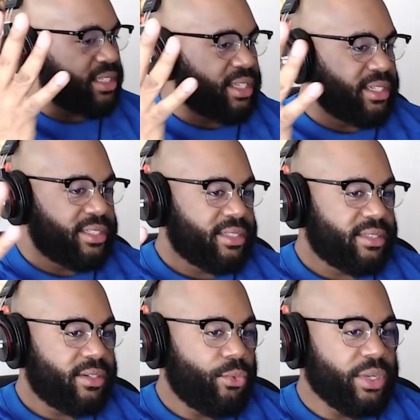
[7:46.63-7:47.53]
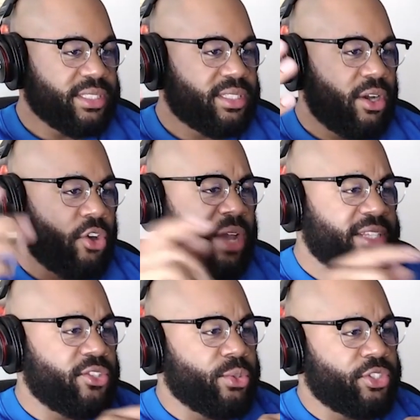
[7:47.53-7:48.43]
thing, which all you had to
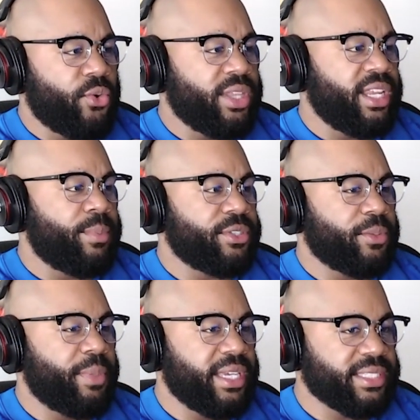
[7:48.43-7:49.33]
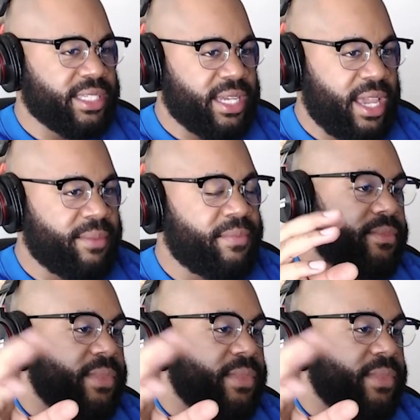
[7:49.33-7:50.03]
do is go in there and put your PSN name.